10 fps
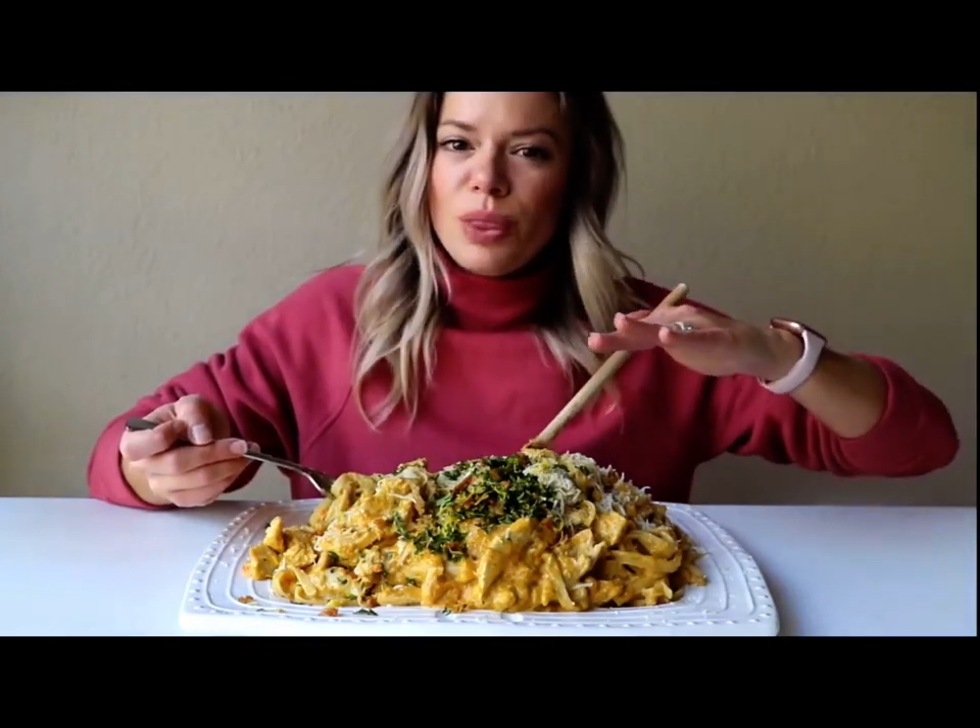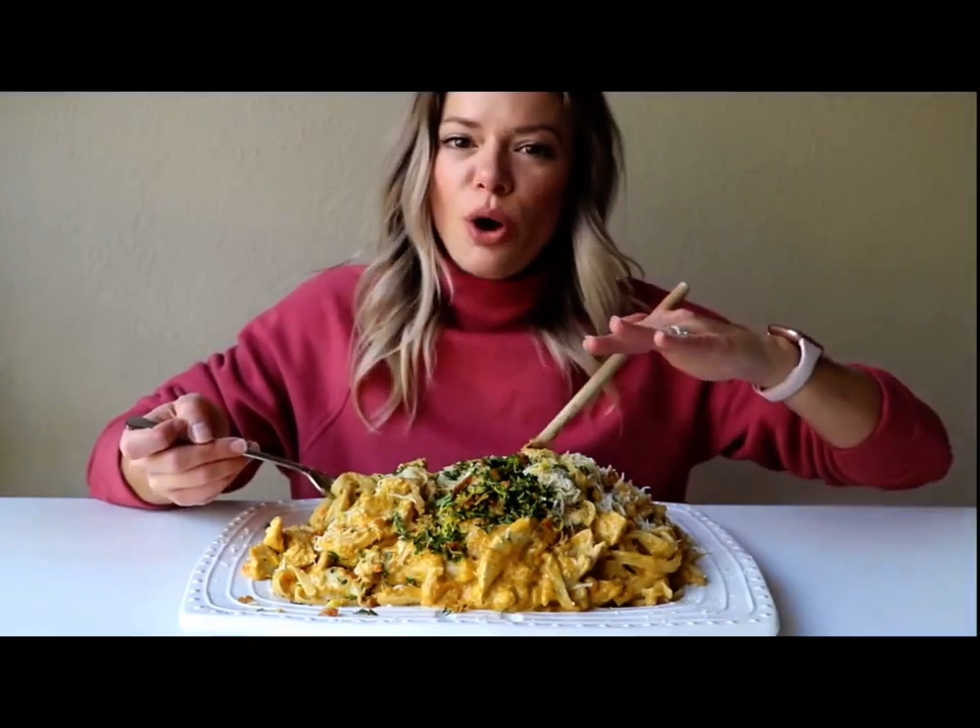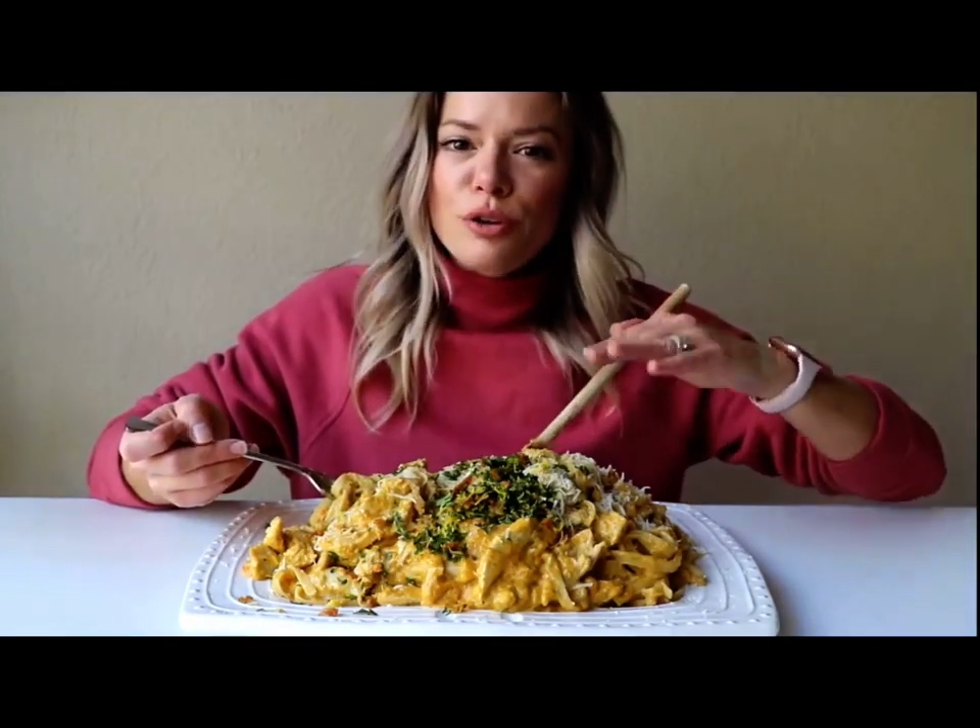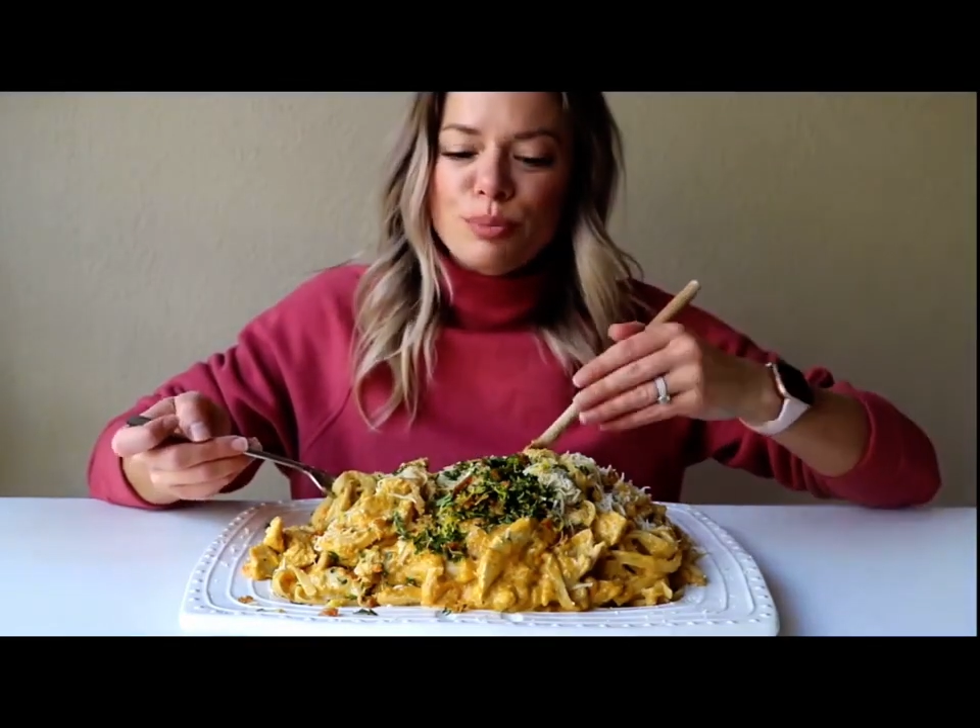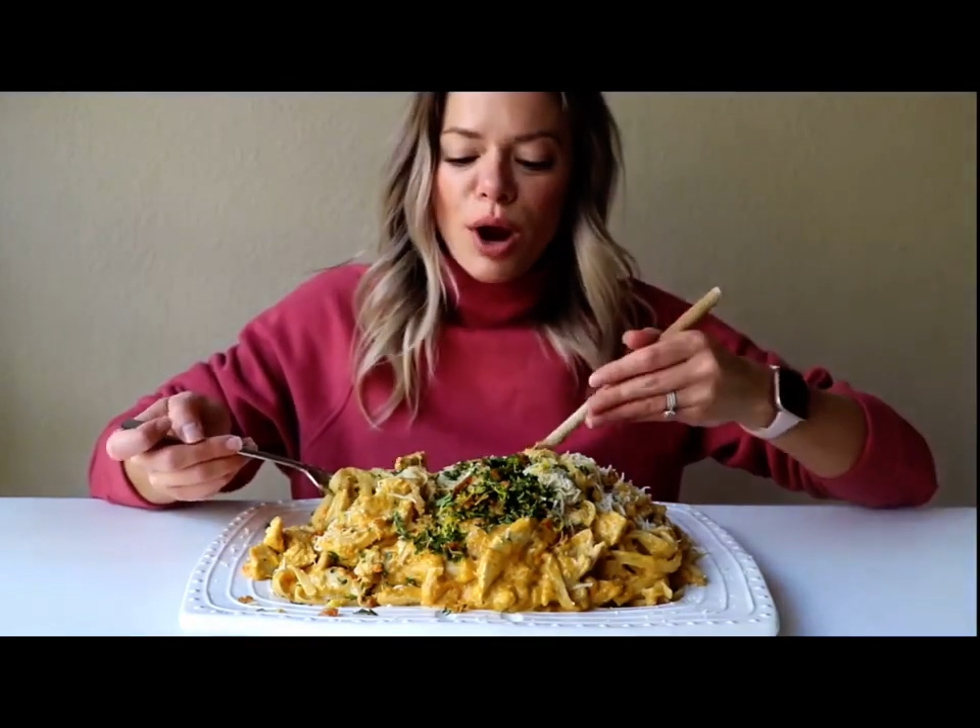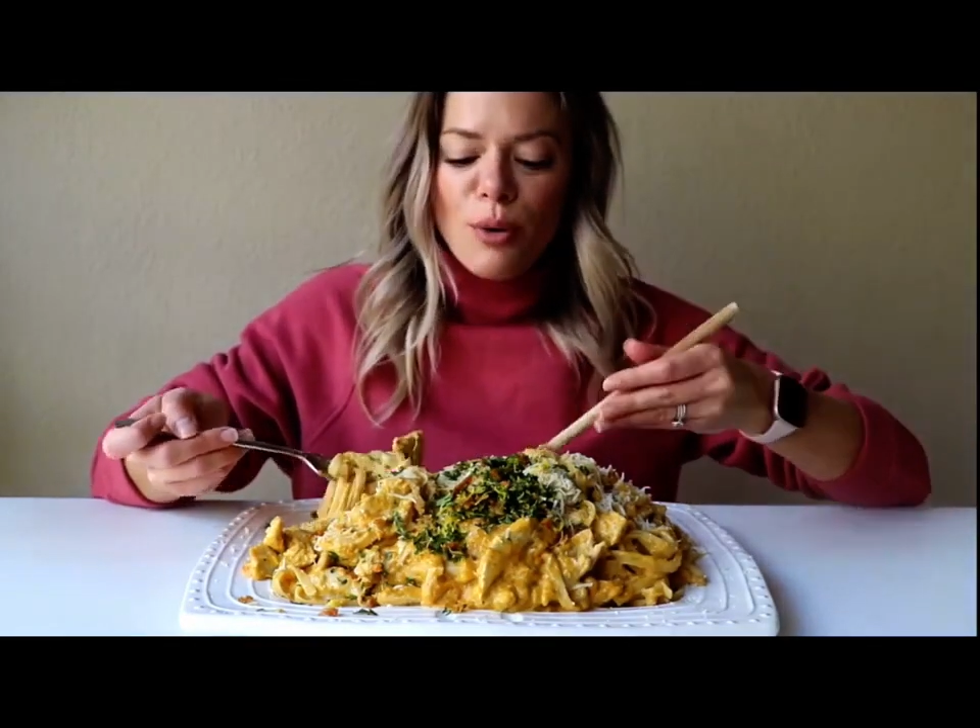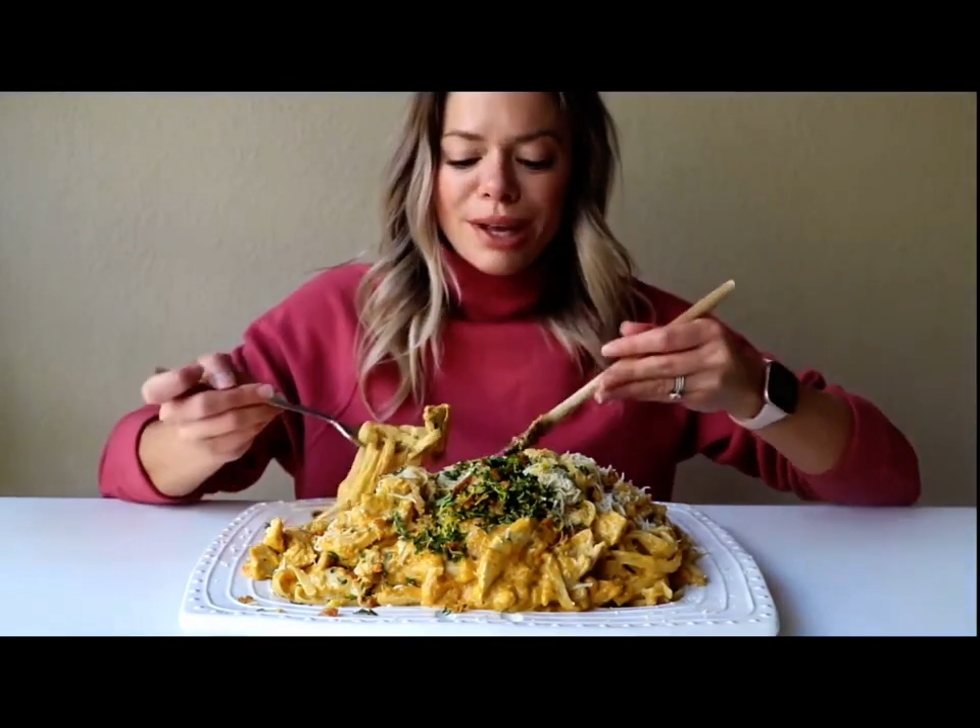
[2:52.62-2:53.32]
all those brown